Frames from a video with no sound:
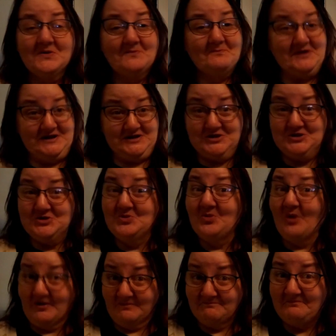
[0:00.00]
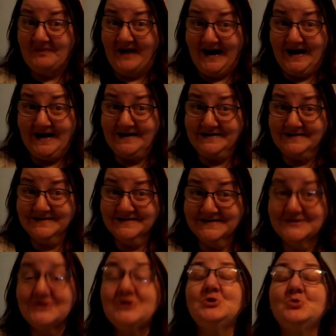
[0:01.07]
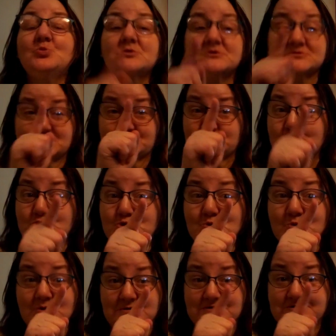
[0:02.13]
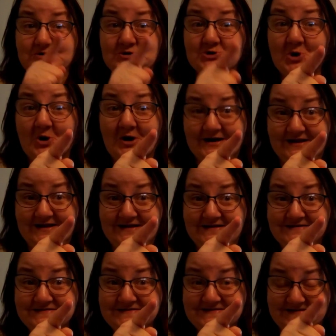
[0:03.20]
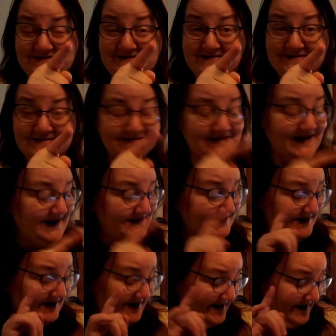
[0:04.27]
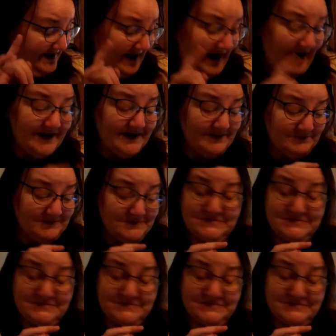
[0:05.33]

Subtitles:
But you are bad. You are naughty, Dee. And I am...